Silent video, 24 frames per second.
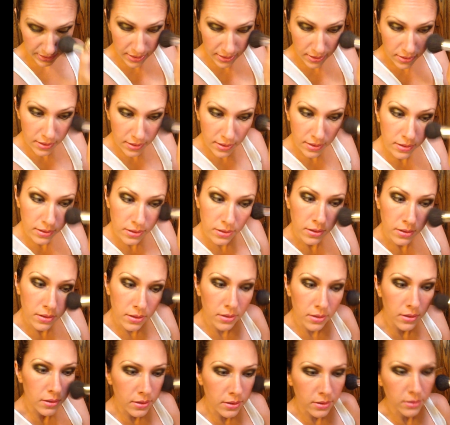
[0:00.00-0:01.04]
anything,
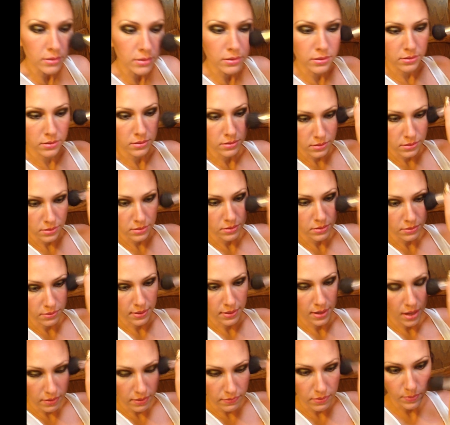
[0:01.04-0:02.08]
you
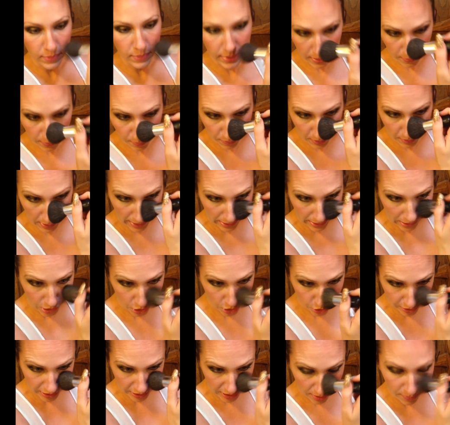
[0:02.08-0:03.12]
don't have a big black
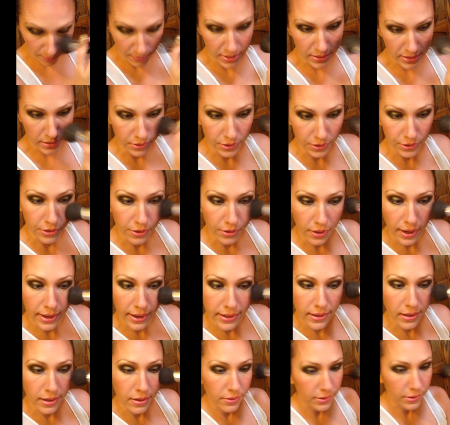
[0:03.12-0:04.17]
streaky mess under your
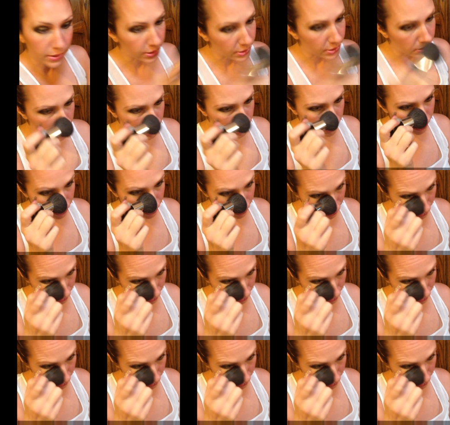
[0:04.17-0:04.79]
eye now. It just